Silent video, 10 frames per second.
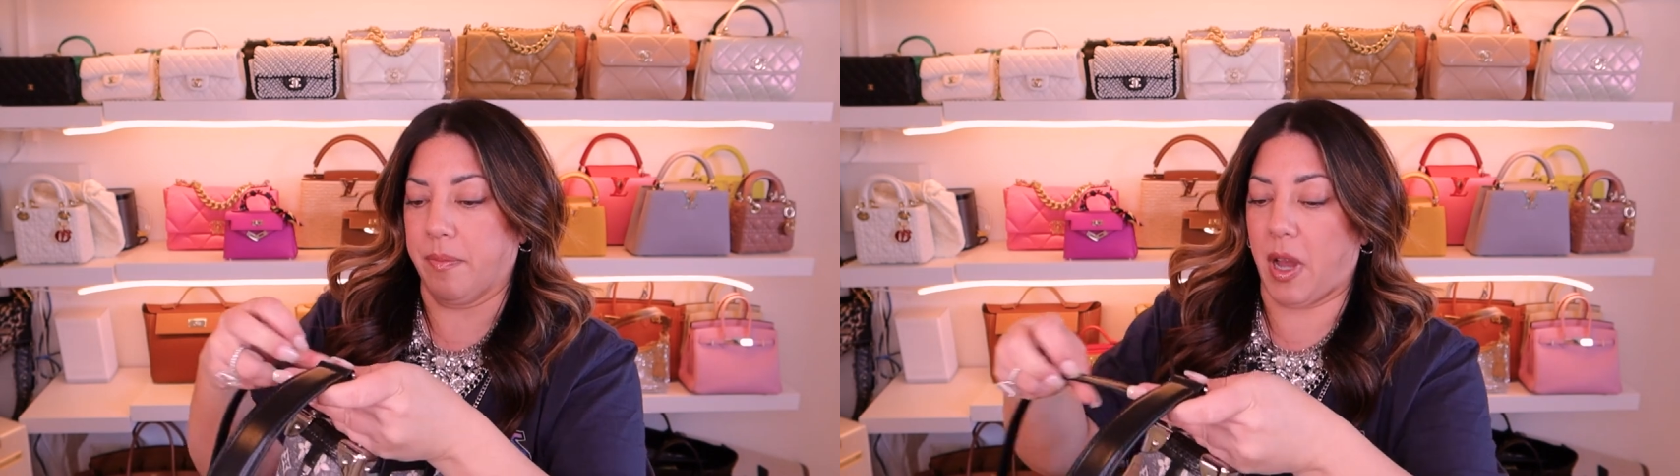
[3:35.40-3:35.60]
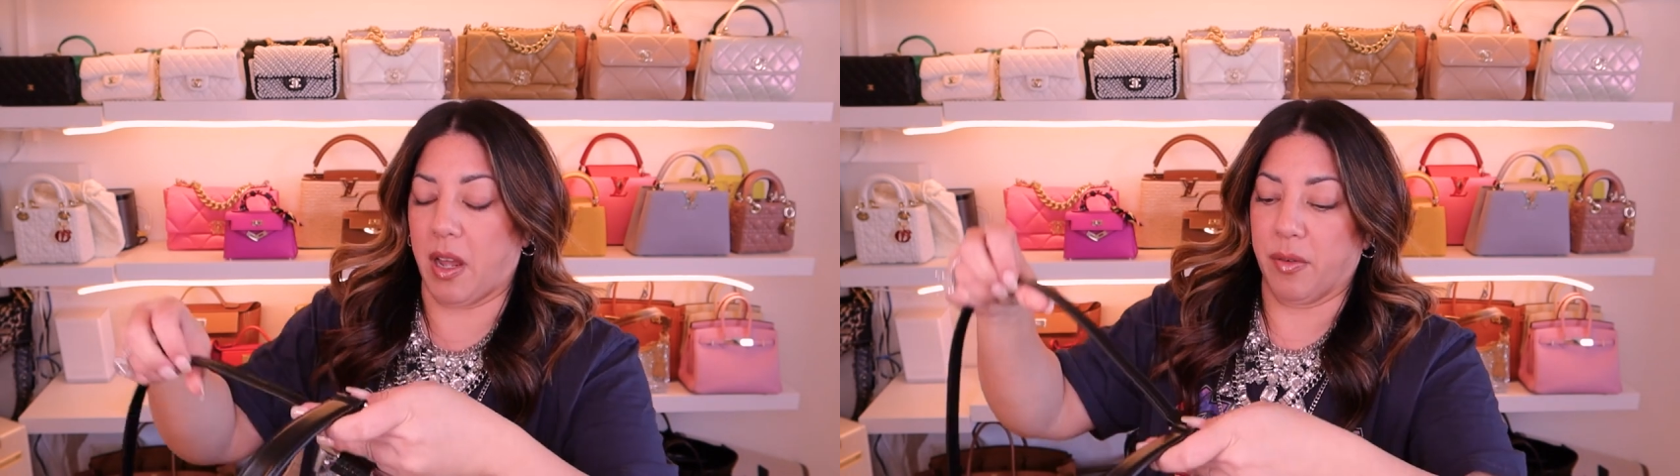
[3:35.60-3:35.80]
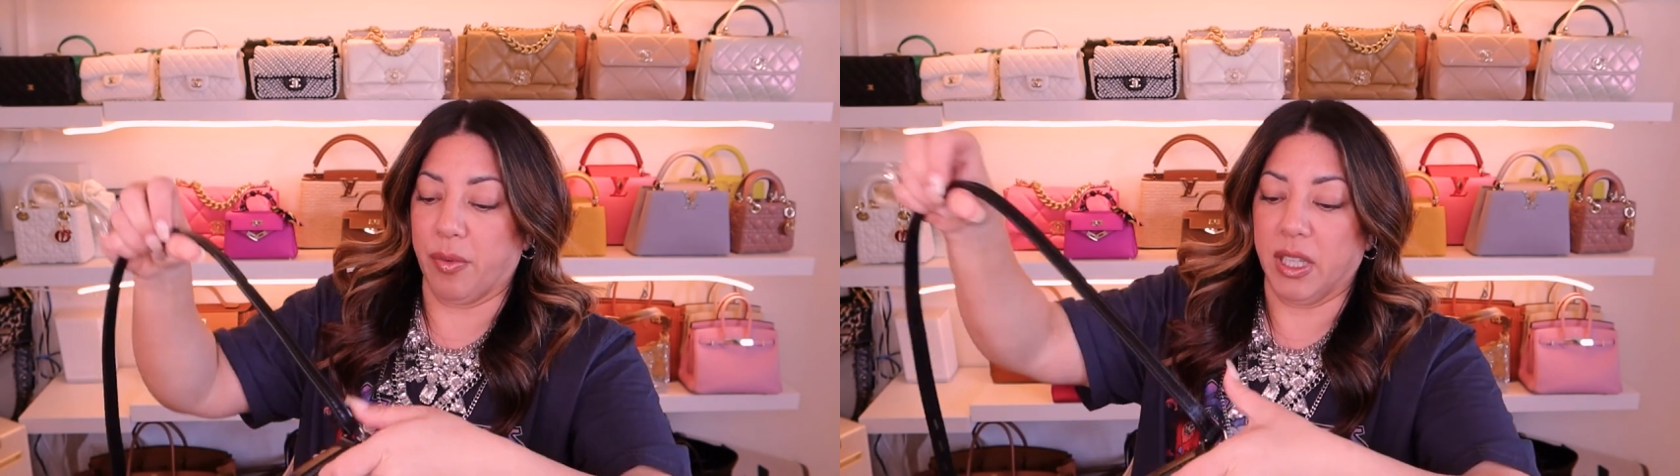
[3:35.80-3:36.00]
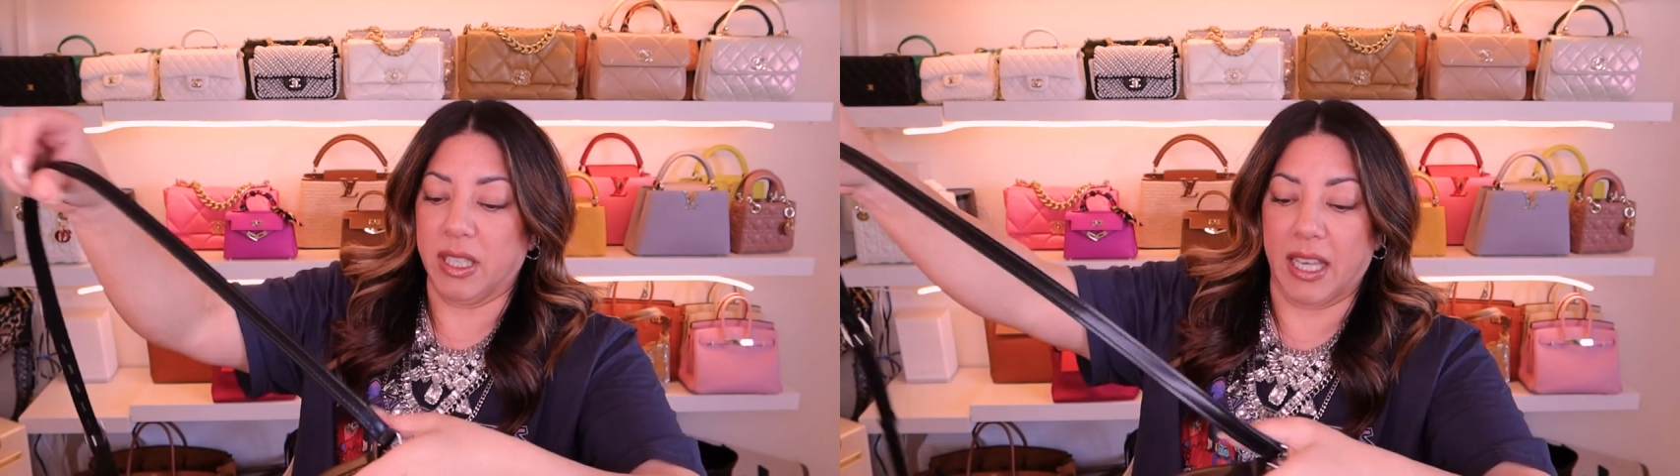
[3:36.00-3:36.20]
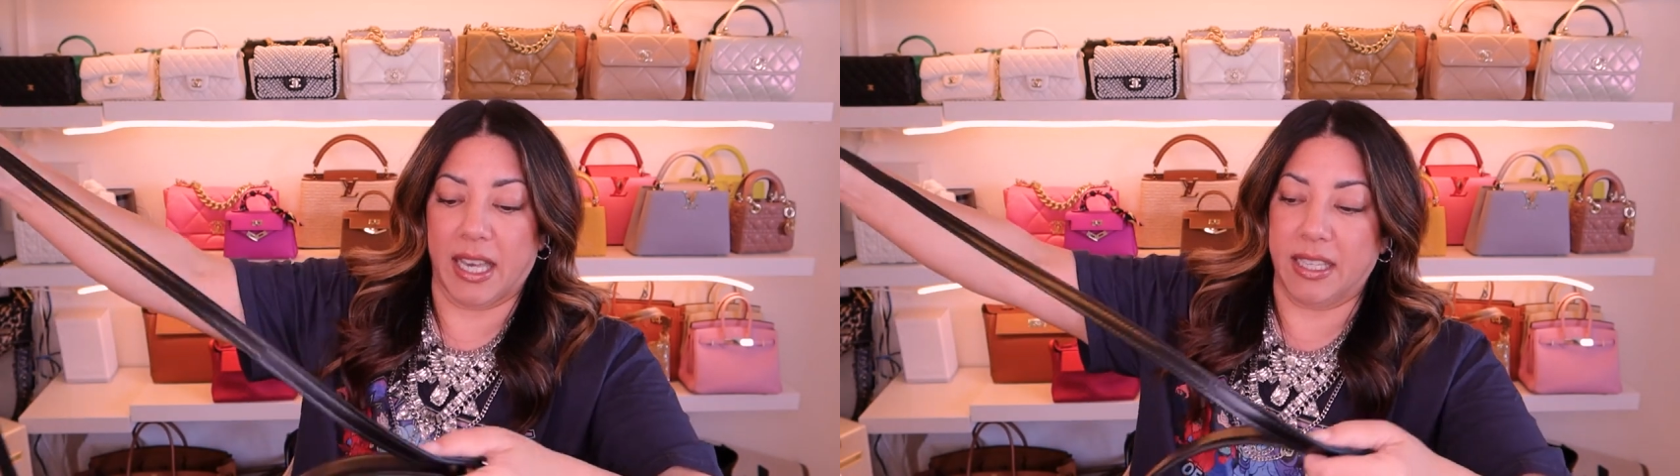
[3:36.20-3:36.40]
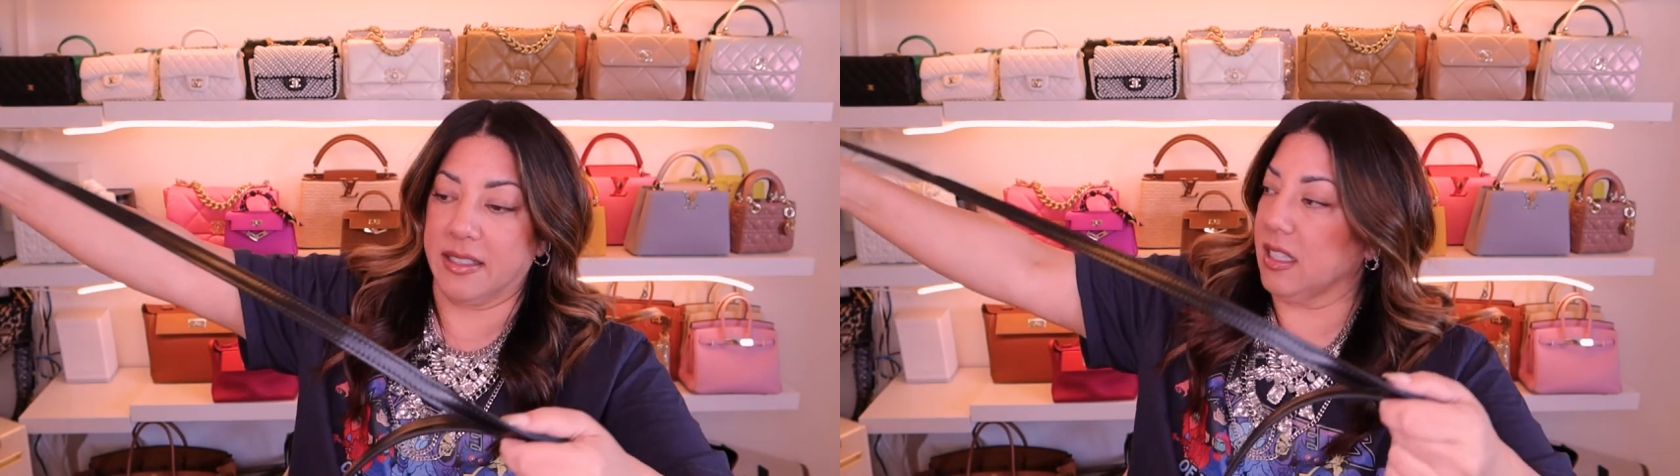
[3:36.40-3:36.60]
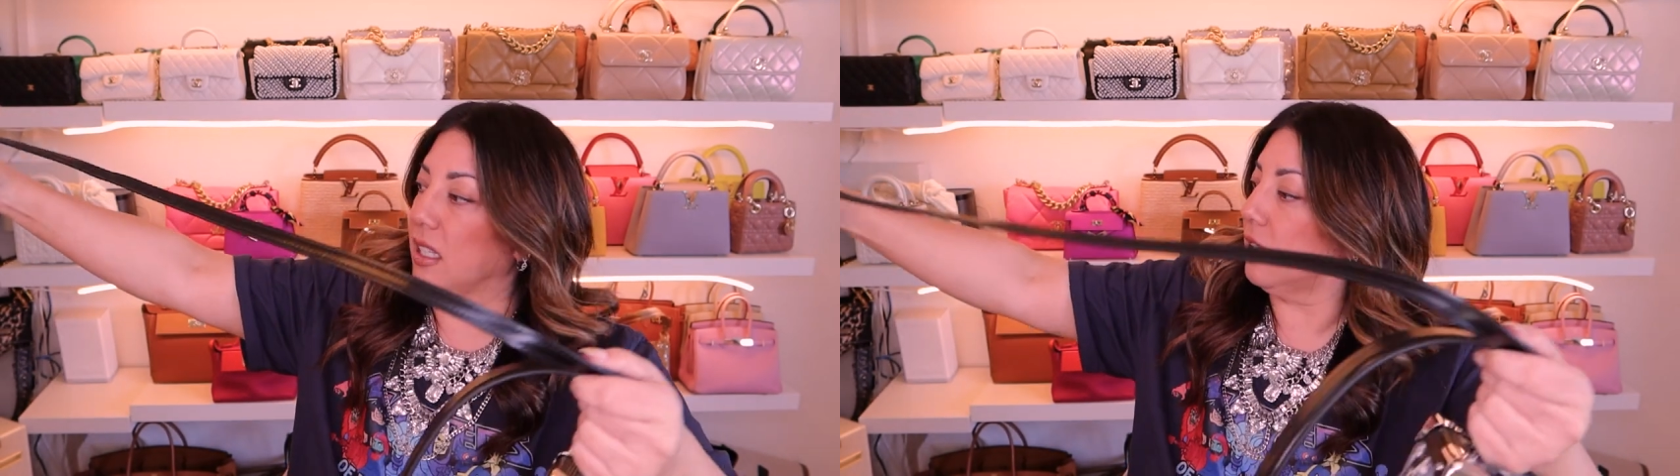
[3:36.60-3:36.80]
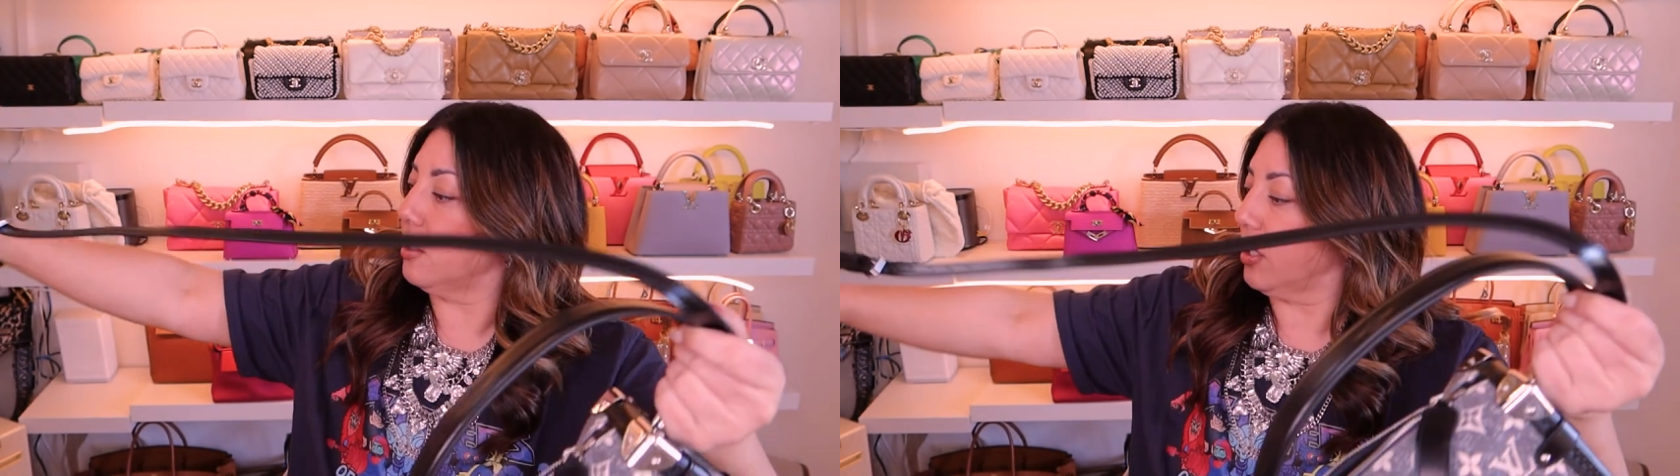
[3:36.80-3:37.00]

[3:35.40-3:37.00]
but really easy